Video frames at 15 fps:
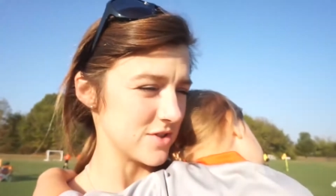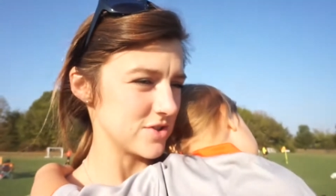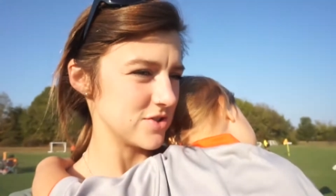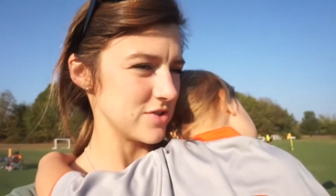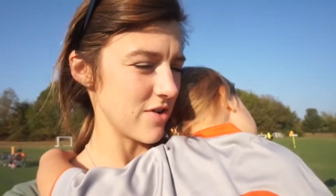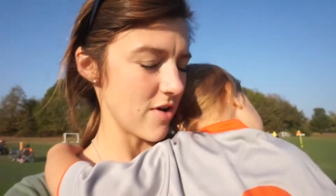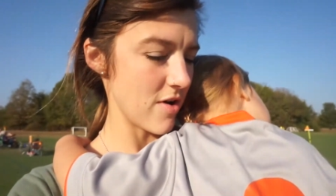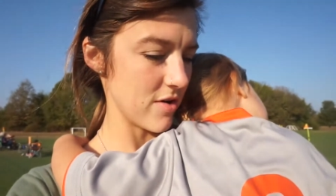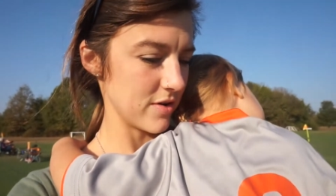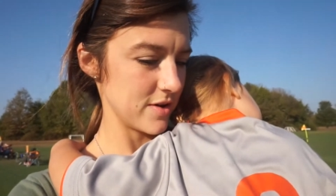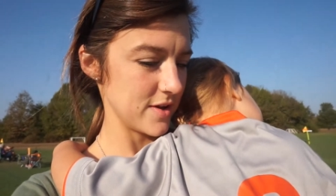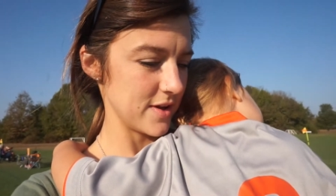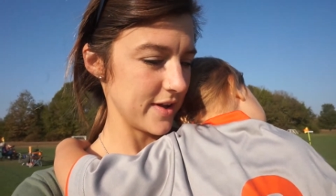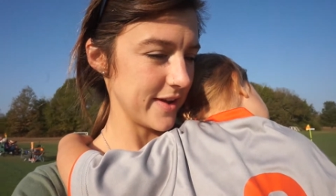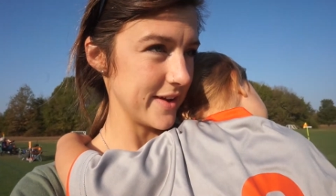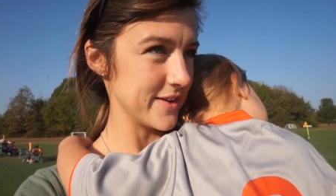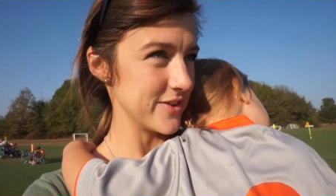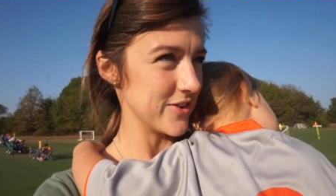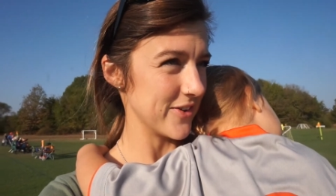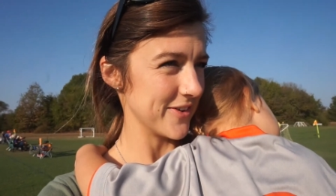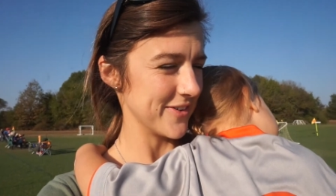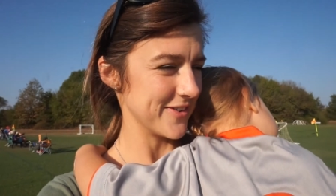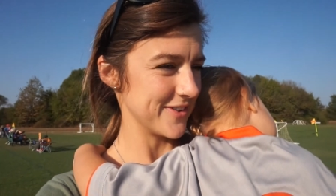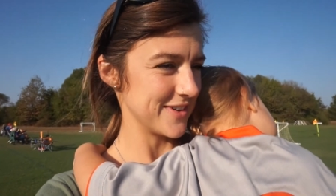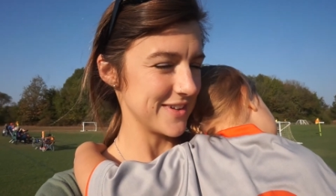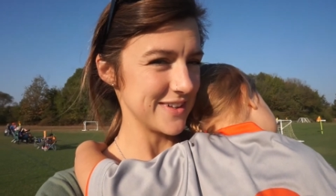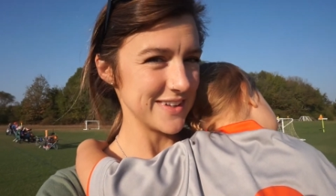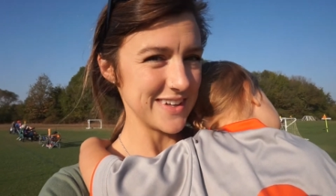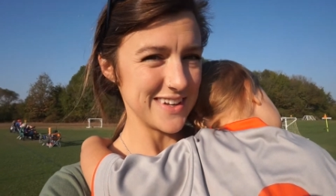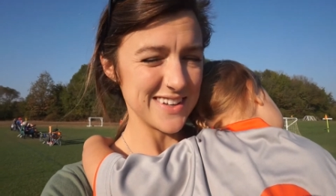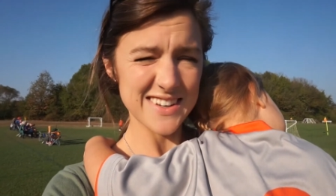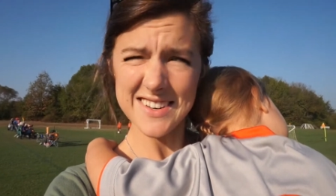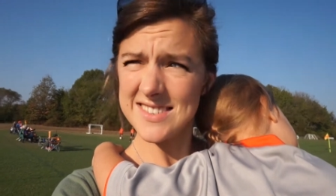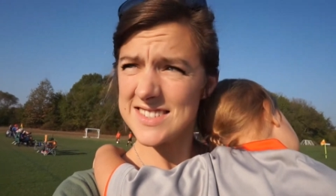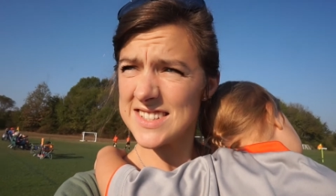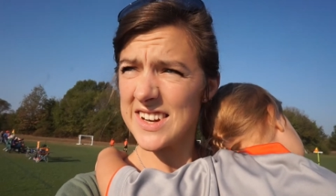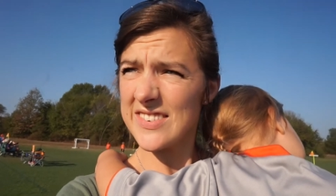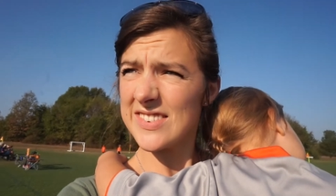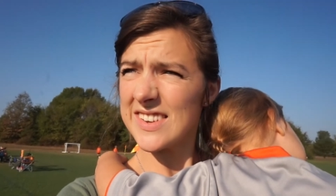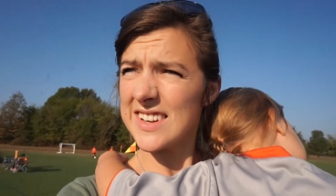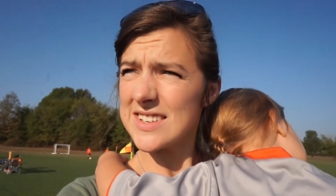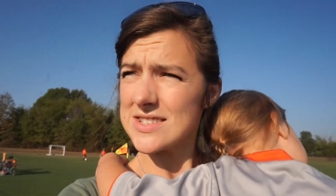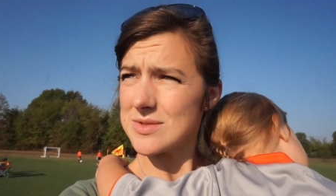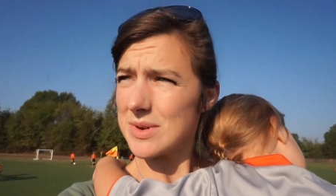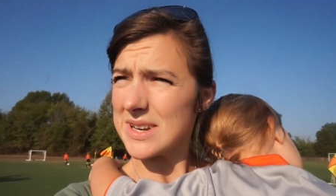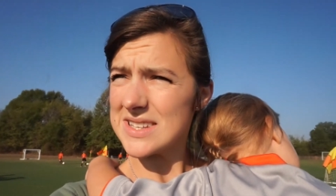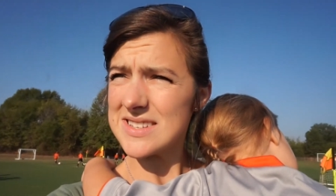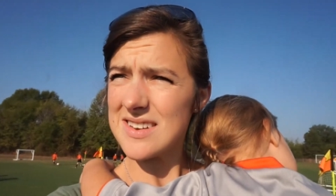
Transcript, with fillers: a sock in her cleat. It was definitely a sweaty